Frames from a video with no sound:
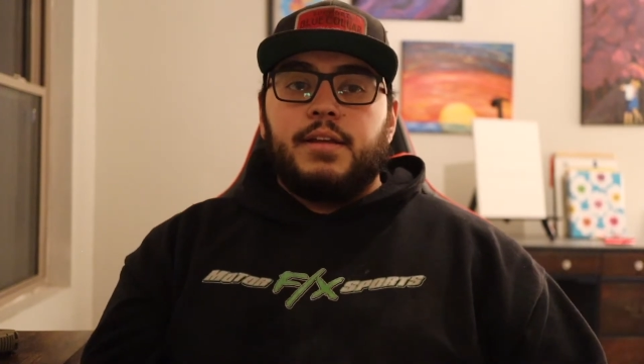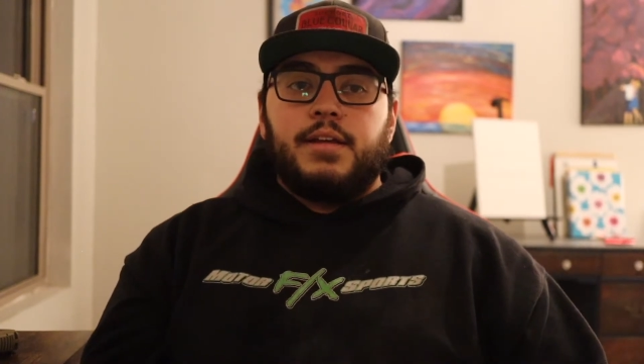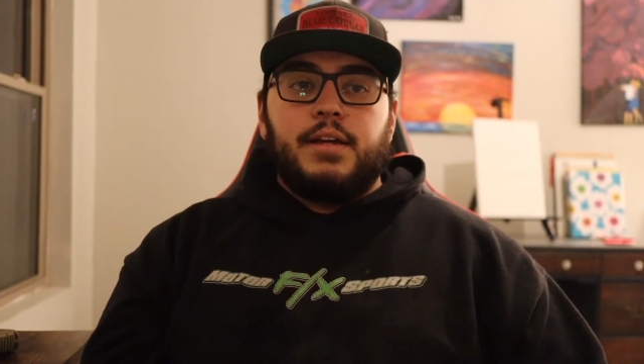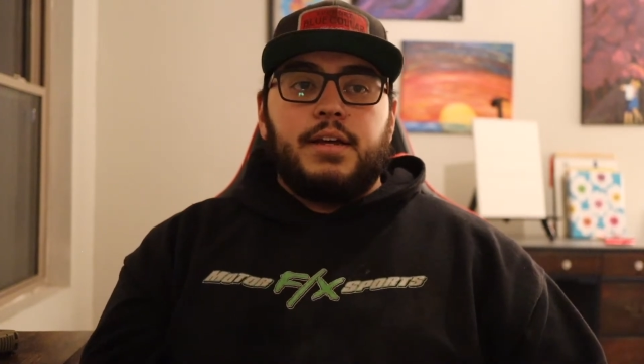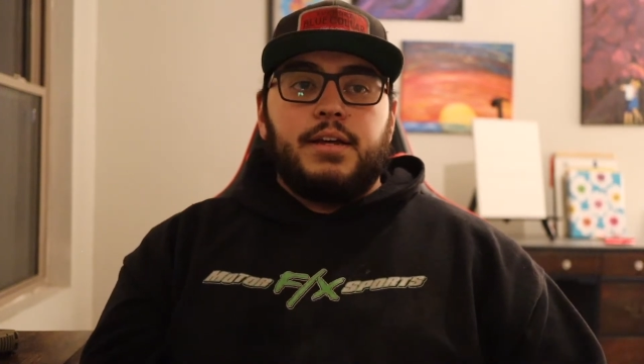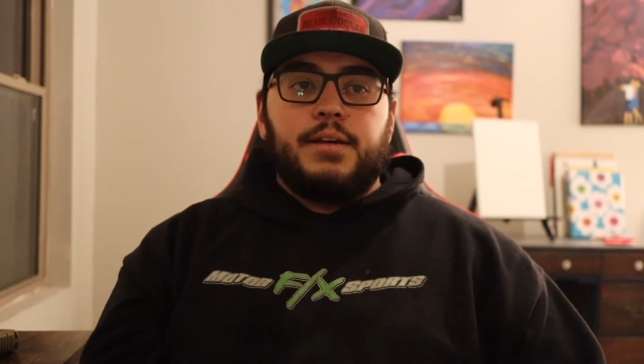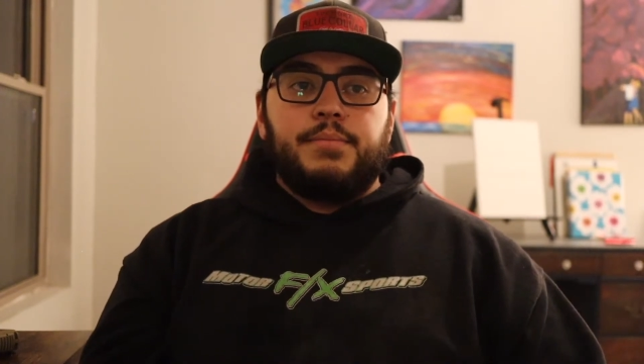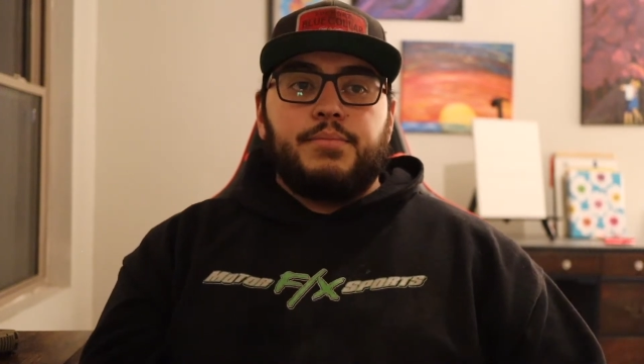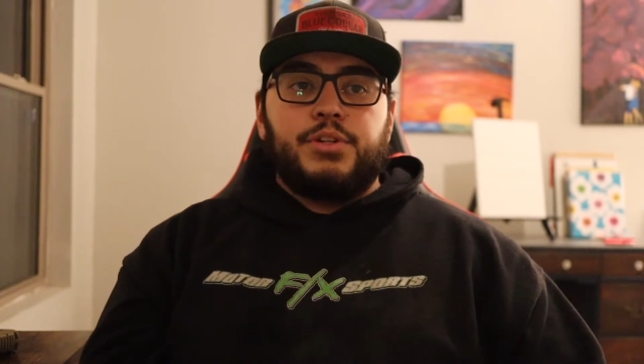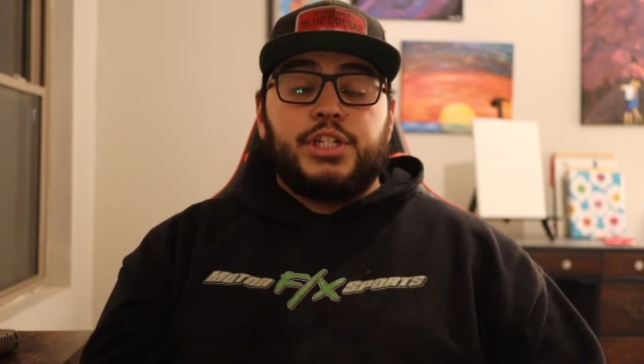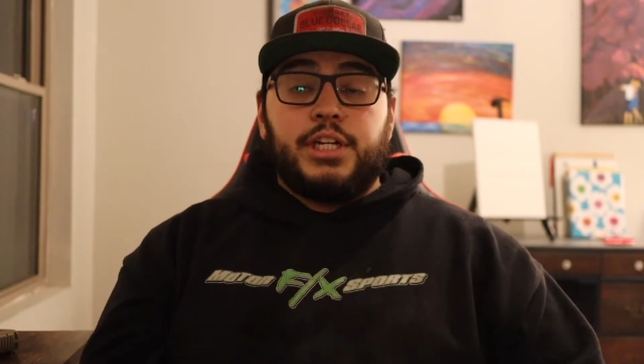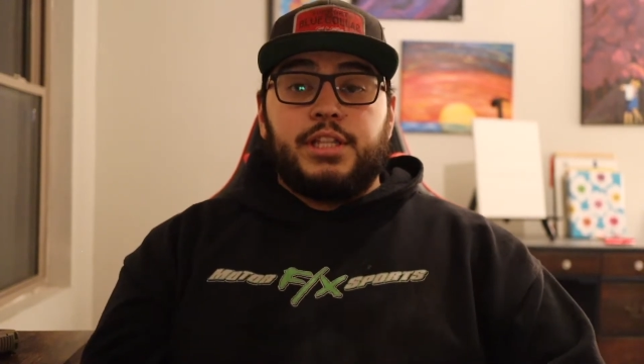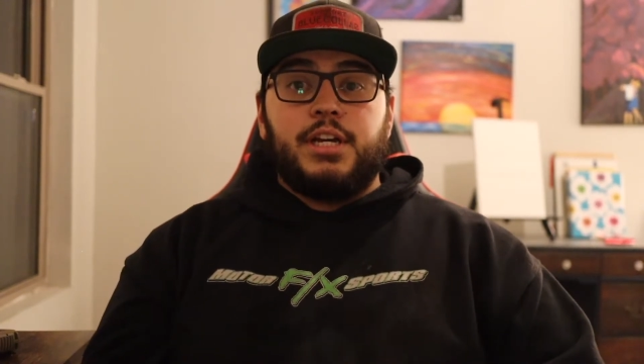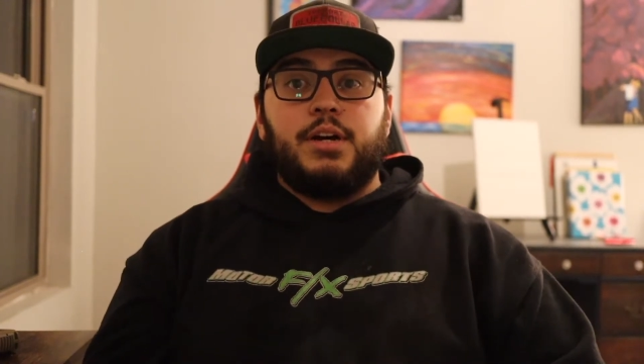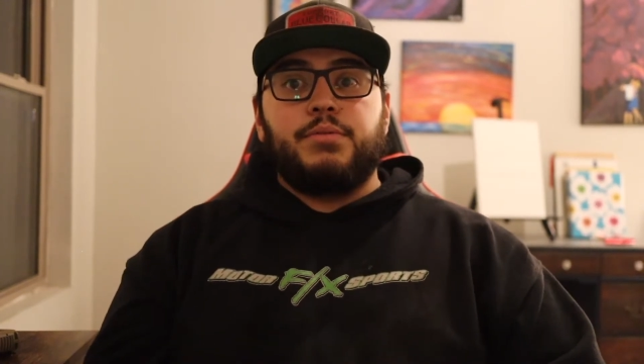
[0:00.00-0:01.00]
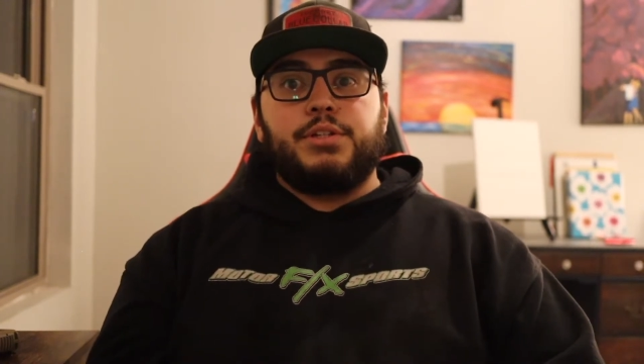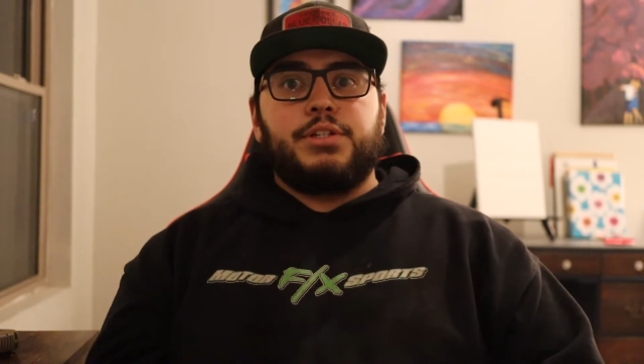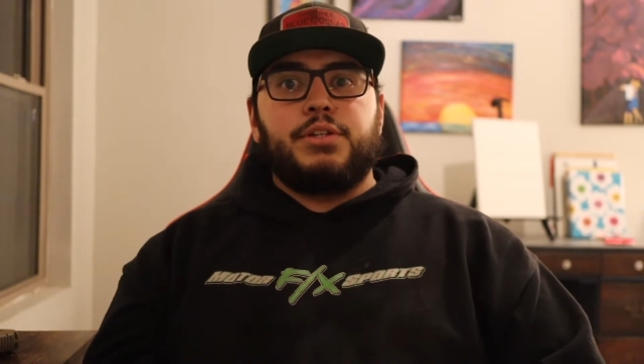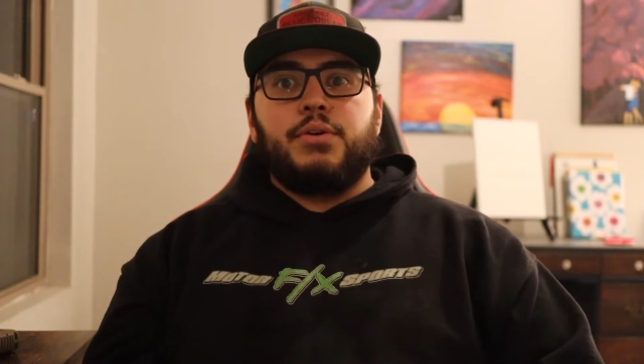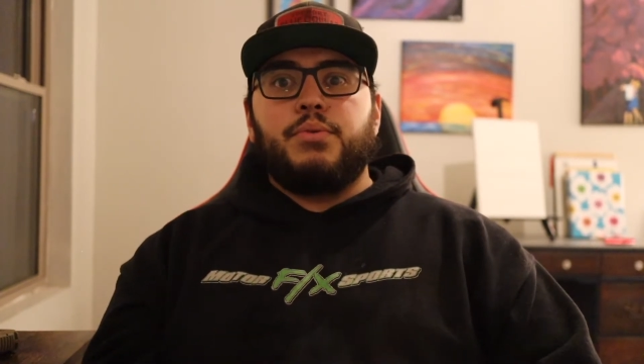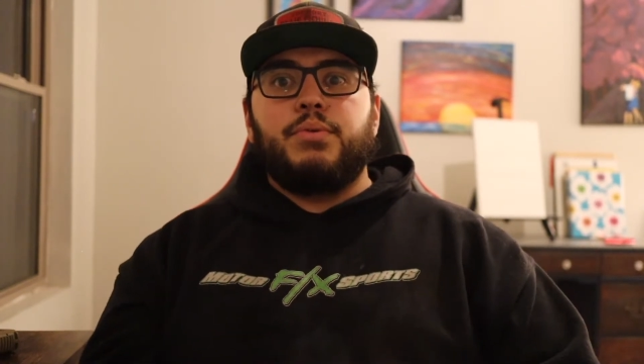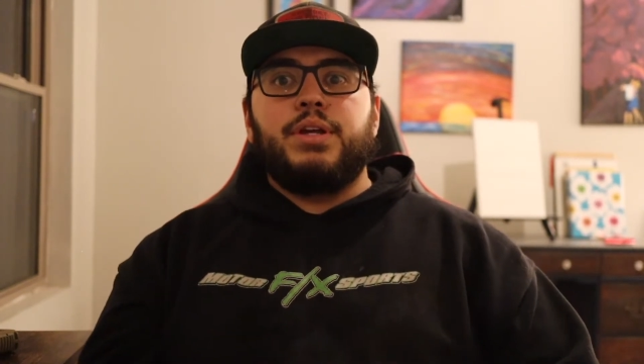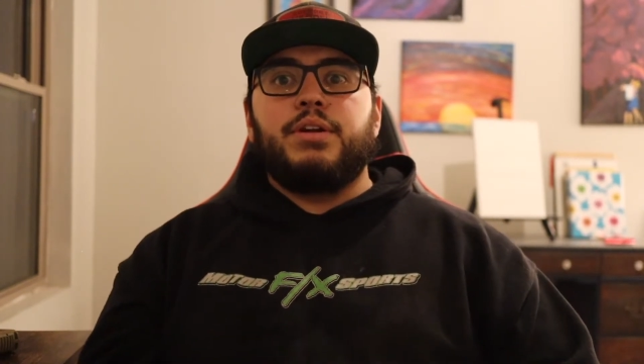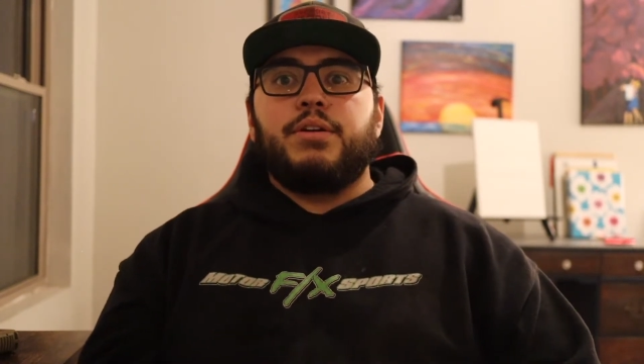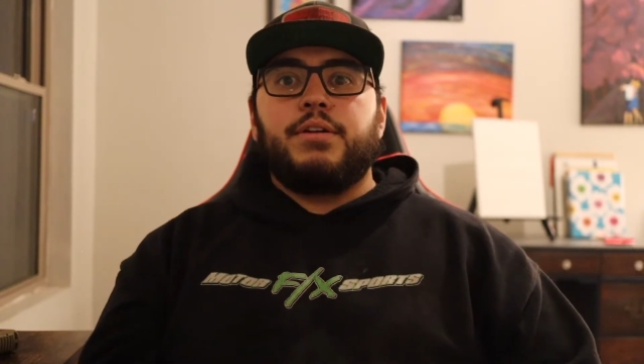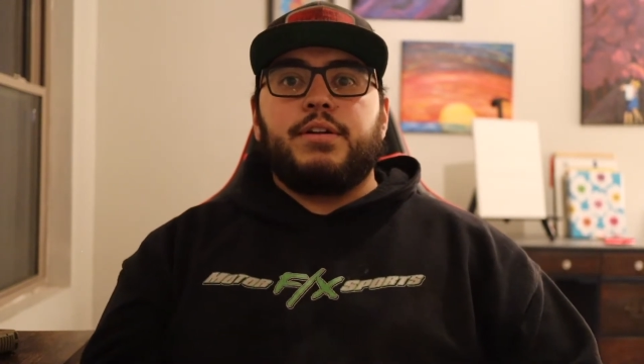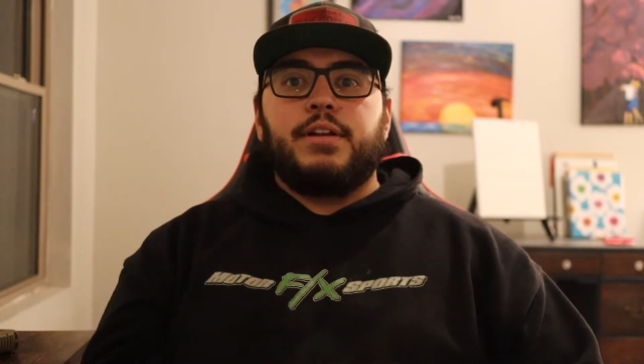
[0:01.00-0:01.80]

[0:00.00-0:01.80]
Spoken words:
which I thought was so weird,